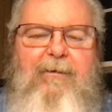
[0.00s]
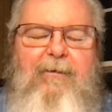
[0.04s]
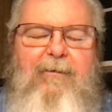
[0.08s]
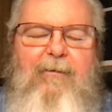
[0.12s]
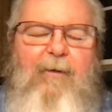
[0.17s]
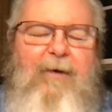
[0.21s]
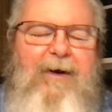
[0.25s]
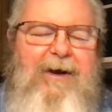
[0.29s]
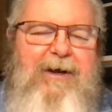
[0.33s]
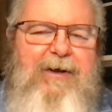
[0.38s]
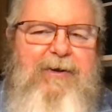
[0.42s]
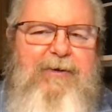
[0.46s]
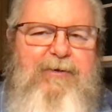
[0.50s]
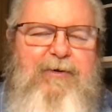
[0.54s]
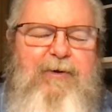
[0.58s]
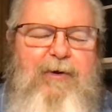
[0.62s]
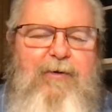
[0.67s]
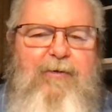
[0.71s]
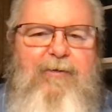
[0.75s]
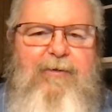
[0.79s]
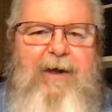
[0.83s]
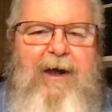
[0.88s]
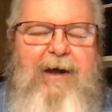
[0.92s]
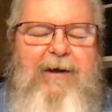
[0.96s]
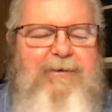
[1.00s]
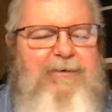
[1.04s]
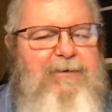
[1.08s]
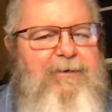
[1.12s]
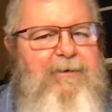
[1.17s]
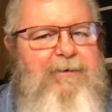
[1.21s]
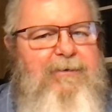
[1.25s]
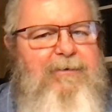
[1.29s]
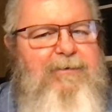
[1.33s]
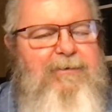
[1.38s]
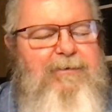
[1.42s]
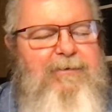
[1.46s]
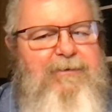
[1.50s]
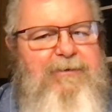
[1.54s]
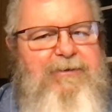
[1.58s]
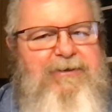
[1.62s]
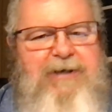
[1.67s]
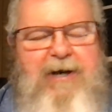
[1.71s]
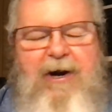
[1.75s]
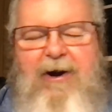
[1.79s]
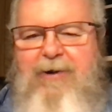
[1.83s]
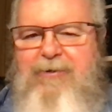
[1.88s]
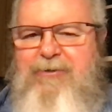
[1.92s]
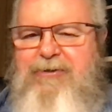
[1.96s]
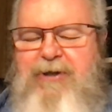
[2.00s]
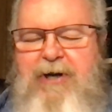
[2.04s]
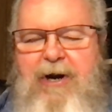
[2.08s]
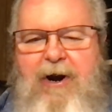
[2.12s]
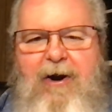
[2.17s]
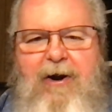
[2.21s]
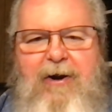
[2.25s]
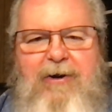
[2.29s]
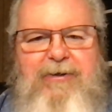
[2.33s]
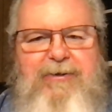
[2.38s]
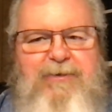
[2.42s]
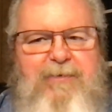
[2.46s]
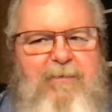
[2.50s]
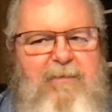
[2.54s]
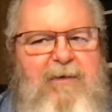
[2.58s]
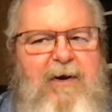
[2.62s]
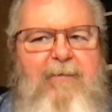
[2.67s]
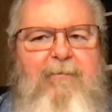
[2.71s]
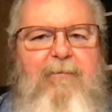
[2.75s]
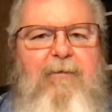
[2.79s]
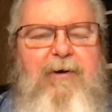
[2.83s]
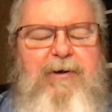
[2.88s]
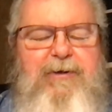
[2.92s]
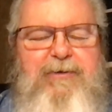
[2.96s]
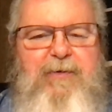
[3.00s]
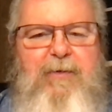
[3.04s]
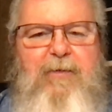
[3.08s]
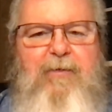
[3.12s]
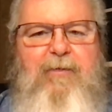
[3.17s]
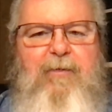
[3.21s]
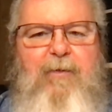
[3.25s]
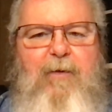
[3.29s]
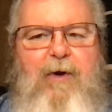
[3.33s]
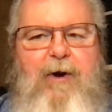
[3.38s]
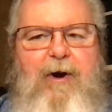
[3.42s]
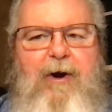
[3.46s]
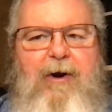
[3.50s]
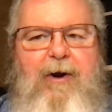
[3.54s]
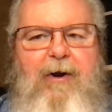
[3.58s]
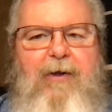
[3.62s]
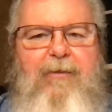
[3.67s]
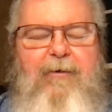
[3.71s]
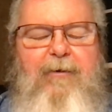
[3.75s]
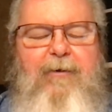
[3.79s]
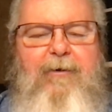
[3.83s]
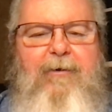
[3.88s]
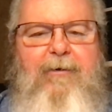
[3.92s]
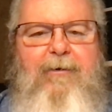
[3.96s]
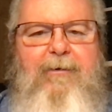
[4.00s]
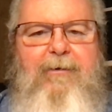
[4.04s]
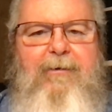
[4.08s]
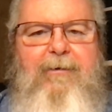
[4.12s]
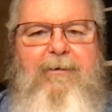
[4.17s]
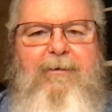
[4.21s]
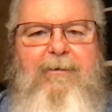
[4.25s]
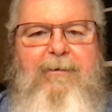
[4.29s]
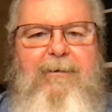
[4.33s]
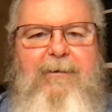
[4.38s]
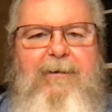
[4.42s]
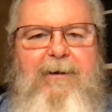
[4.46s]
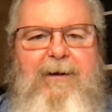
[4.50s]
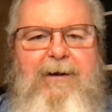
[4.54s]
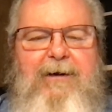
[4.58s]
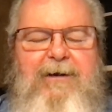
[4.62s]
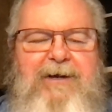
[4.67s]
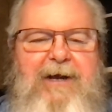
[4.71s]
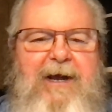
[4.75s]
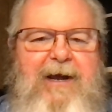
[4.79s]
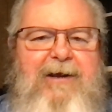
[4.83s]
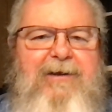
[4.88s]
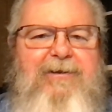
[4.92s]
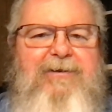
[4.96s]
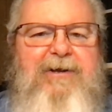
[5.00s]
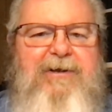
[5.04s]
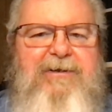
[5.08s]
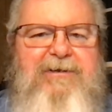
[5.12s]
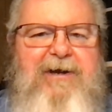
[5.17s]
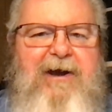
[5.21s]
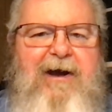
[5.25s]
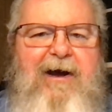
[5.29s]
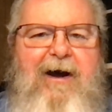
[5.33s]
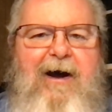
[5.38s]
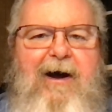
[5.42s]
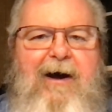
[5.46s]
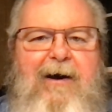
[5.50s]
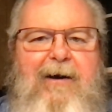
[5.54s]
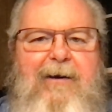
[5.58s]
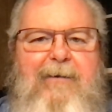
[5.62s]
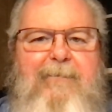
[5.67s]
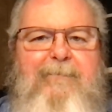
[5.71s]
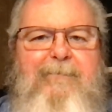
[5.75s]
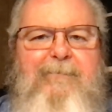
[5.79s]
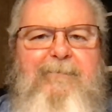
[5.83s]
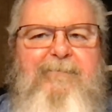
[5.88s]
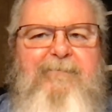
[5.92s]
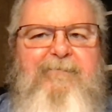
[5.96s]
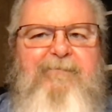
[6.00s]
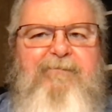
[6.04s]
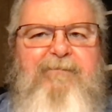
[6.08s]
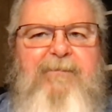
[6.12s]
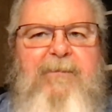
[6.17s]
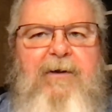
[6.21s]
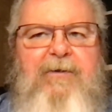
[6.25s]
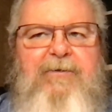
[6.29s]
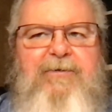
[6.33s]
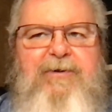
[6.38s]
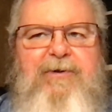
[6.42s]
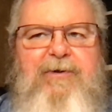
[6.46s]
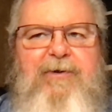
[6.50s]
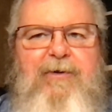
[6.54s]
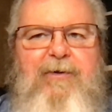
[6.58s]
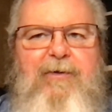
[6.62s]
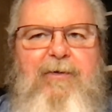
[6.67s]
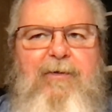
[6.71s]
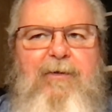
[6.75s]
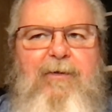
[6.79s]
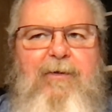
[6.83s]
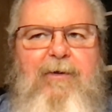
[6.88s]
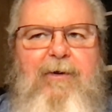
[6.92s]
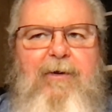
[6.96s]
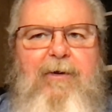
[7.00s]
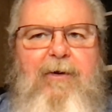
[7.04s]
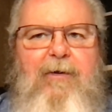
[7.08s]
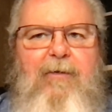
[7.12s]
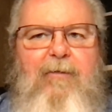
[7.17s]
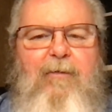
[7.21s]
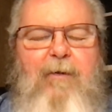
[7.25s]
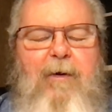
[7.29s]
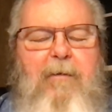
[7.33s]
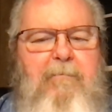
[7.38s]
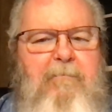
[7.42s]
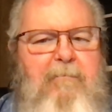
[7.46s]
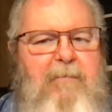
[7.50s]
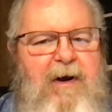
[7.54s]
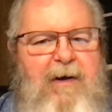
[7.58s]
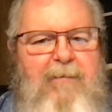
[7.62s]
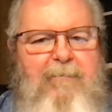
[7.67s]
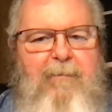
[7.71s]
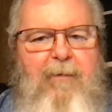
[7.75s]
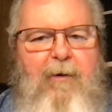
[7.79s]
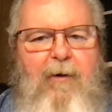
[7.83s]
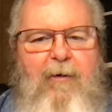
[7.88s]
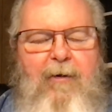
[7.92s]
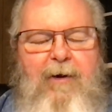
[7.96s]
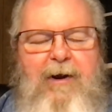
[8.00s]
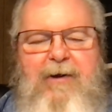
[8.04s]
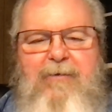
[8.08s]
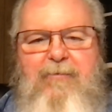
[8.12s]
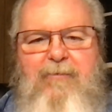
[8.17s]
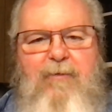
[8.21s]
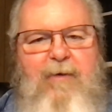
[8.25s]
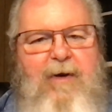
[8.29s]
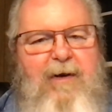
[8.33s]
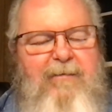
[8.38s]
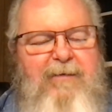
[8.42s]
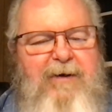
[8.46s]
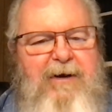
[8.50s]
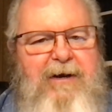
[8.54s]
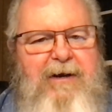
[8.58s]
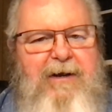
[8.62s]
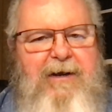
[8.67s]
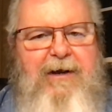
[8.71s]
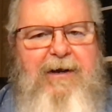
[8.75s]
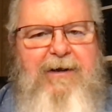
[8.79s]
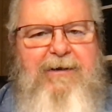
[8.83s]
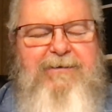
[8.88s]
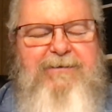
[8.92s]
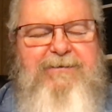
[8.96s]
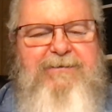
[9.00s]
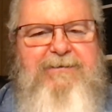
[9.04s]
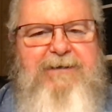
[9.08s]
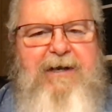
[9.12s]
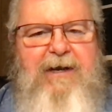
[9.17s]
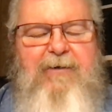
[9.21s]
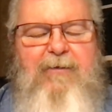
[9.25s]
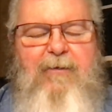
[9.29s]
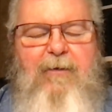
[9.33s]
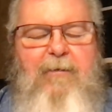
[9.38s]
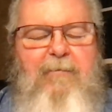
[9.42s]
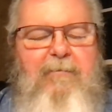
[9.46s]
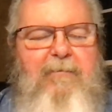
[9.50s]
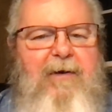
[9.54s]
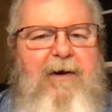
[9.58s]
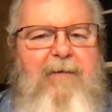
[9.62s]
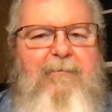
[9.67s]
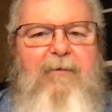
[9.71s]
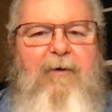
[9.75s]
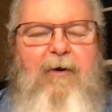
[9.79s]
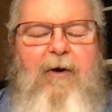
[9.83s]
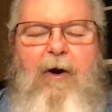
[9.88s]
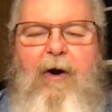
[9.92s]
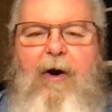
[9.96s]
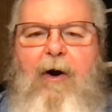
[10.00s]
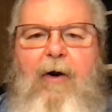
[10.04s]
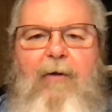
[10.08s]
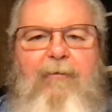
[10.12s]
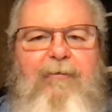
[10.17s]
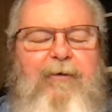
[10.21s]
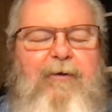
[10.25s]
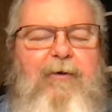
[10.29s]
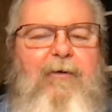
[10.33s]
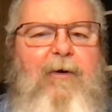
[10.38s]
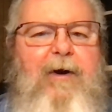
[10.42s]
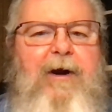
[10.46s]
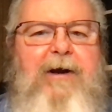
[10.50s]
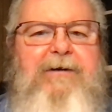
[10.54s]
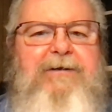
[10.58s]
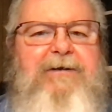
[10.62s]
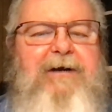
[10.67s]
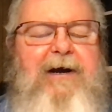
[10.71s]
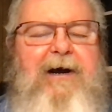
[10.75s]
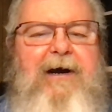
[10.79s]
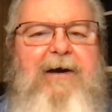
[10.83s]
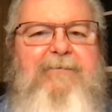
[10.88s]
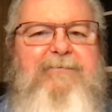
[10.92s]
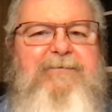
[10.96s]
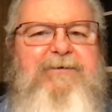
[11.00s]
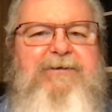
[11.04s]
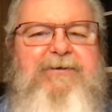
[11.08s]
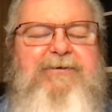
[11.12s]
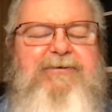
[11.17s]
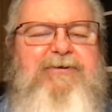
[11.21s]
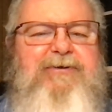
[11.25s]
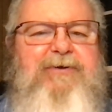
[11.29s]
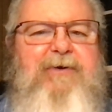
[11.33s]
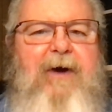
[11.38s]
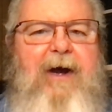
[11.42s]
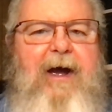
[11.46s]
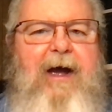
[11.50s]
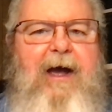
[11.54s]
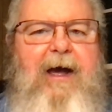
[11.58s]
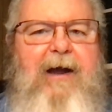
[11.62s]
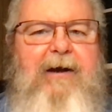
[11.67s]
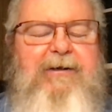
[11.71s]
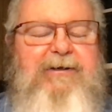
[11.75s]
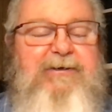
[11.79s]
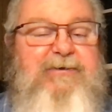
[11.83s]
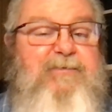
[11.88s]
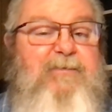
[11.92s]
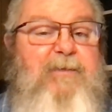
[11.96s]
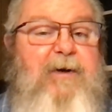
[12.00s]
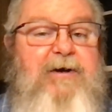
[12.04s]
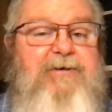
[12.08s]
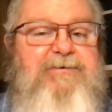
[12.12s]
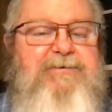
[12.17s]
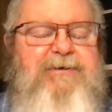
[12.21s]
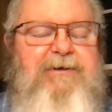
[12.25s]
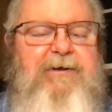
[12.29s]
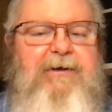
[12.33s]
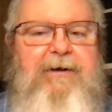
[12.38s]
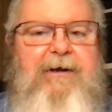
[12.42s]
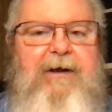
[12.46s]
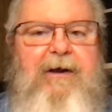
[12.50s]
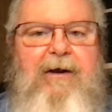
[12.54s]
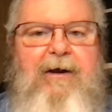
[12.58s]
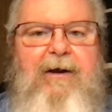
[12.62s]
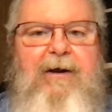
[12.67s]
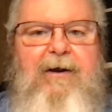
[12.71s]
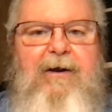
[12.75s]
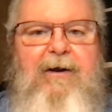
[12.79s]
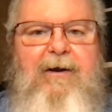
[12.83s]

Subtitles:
But while you do that, share cherished memories with one another. Take the time to remember and reminisce and remember all the great times that you had, especially